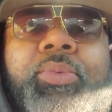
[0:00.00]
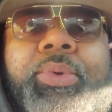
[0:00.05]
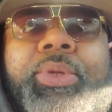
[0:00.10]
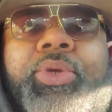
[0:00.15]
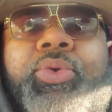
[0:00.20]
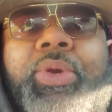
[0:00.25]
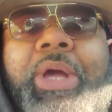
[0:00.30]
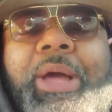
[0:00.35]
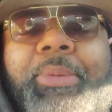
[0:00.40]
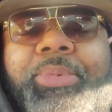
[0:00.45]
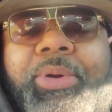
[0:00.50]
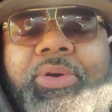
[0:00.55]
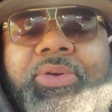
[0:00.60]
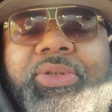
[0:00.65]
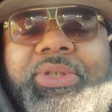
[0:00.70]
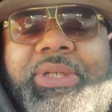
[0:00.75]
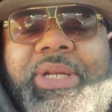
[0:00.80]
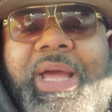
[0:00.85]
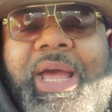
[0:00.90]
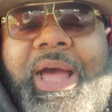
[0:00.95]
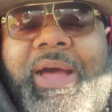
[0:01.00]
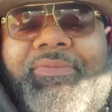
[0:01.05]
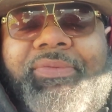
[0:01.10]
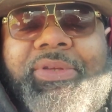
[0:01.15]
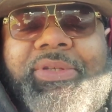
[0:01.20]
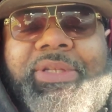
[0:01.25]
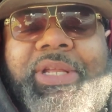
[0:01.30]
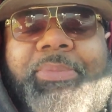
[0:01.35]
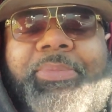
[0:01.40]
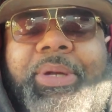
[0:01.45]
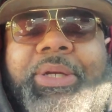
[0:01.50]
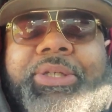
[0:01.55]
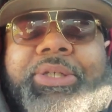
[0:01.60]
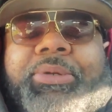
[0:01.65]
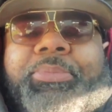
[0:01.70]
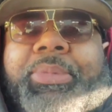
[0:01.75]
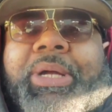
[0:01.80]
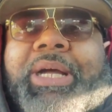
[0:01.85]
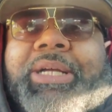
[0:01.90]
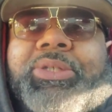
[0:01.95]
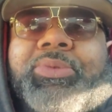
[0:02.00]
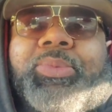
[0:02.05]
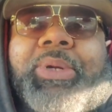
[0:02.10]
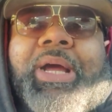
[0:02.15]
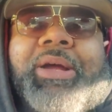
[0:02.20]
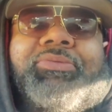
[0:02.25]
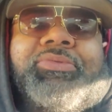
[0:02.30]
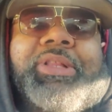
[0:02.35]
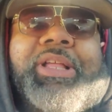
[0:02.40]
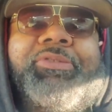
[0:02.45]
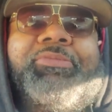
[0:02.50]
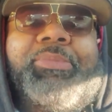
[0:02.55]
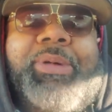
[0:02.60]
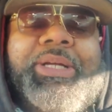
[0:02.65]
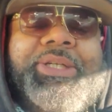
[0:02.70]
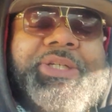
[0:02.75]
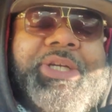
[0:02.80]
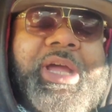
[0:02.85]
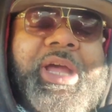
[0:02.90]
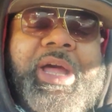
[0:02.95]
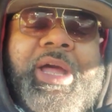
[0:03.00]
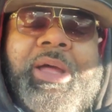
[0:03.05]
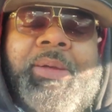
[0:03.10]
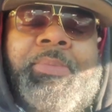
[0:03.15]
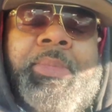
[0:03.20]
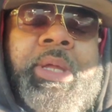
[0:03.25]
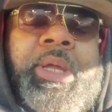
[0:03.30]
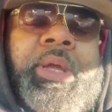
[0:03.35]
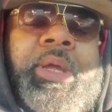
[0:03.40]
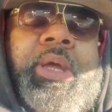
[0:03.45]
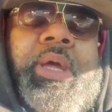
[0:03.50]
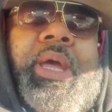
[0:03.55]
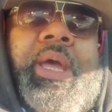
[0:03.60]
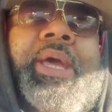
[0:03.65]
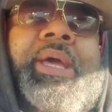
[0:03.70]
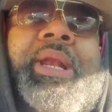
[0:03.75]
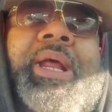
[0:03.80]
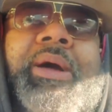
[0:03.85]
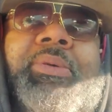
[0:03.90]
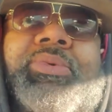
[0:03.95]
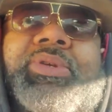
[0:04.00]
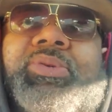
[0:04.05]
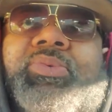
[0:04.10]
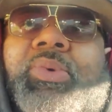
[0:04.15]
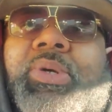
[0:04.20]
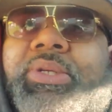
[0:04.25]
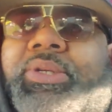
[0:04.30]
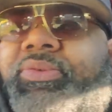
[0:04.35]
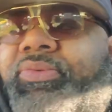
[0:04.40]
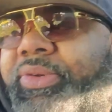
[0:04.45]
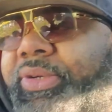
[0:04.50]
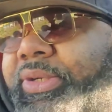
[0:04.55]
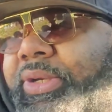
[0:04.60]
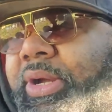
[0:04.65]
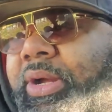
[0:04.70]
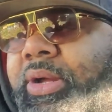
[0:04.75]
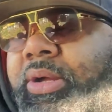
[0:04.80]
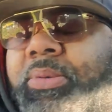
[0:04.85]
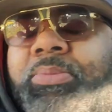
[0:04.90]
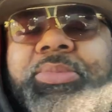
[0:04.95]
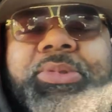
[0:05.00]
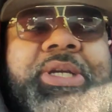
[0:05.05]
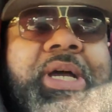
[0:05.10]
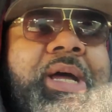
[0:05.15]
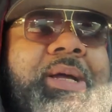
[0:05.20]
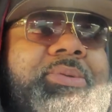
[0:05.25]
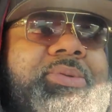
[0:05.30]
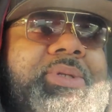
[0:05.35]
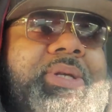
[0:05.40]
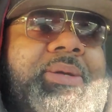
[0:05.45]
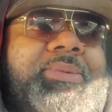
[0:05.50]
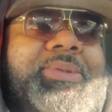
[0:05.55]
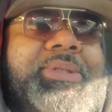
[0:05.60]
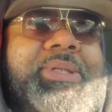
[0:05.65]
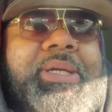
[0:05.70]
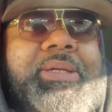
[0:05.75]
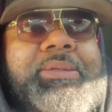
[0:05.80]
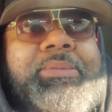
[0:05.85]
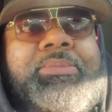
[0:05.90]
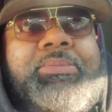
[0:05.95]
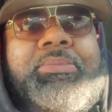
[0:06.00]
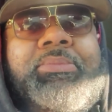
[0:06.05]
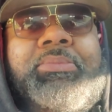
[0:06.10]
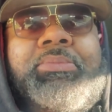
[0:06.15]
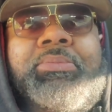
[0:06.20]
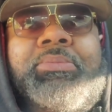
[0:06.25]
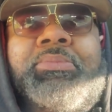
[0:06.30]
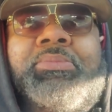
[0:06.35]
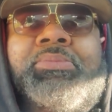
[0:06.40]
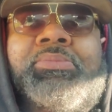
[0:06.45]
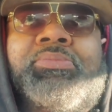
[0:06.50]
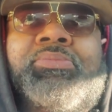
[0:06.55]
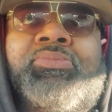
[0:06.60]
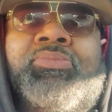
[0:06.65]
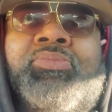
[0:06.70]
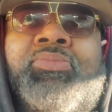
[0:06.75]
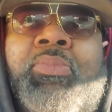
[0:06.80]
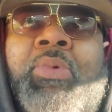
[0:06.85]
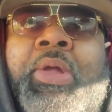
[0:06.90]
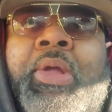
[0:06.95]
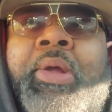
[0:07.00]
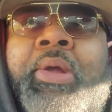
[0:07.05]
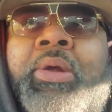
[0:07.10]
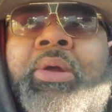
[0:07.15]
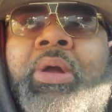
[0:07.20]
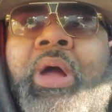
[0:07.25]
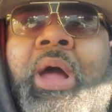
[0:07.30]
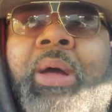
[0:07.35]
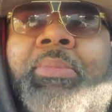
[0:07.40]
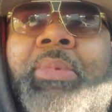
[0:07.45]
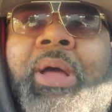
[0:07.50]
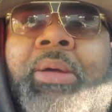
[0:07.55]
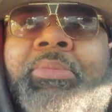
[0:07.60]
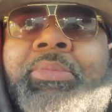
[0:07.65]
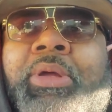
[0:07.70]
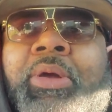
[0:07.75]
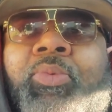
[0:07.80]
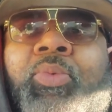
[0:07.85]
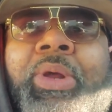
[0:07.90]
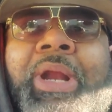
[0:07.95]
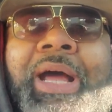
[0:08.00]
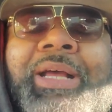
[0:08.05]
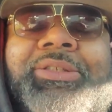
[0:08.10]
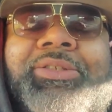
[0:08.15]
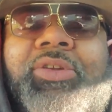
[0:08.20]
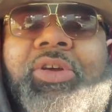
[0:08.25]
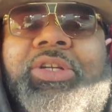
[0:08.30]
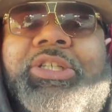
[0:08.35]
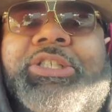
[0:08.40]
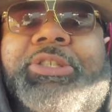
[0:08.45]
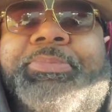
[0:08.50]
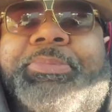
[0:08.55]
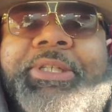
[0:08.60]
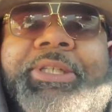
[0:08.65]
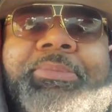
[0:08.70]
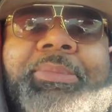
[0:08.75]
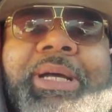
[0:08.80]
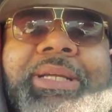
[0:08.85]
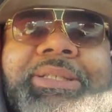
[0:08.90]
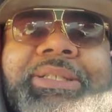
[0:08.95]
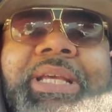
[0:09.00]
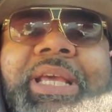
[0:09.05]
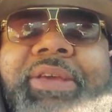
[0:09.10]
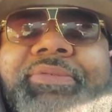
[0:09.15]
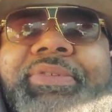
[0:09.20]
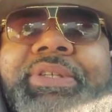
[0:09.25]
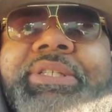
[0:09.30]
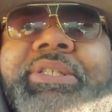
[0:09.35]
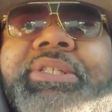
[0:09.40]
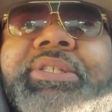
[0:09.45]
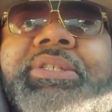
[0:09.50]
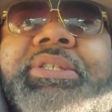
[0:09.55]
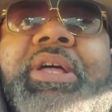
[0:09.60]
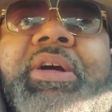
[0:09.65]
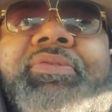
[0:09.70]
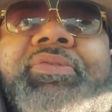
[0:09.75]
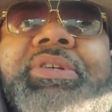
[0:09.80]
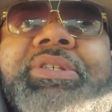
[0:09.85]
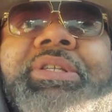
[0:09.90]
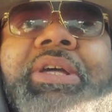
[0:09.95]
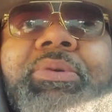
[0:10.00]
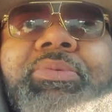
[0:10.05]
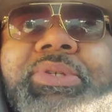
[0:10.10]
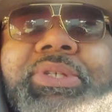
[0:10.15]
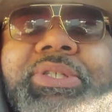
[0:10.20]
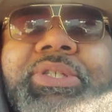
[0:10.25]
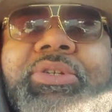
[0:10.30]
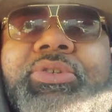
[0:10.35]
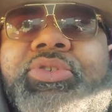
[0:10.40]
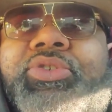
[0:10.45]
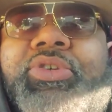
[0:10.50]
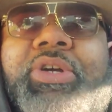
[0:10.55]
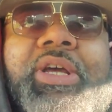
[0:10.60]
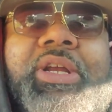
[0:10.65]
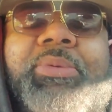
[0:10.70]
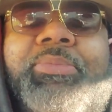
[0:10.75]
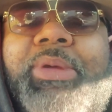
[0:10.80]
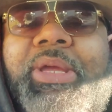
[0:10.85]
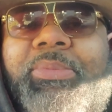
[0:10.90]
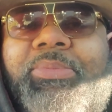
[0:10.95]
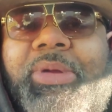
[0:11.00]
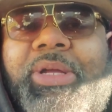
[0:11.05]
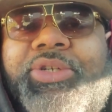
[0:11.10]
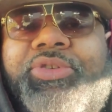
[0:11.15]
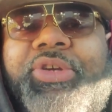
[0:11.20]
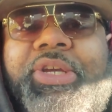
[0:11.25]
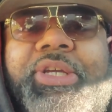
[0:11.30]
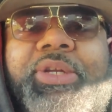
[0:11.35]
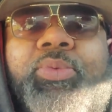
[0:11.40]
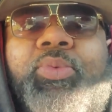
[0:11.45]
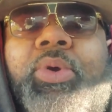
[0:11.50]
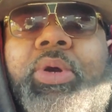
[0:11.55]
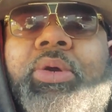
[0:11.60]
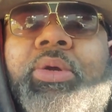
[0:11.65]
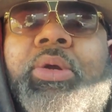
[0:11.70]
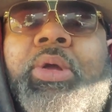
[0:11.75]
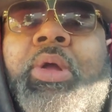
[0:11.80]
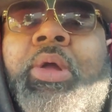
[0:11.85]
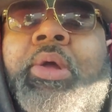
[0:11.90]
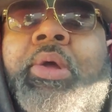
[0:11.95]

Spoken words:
When you that person that have to step out your box. When I left my job and I was wondering times when I was like, when I started spending my savings and stuff because I was still trying to make my trading work.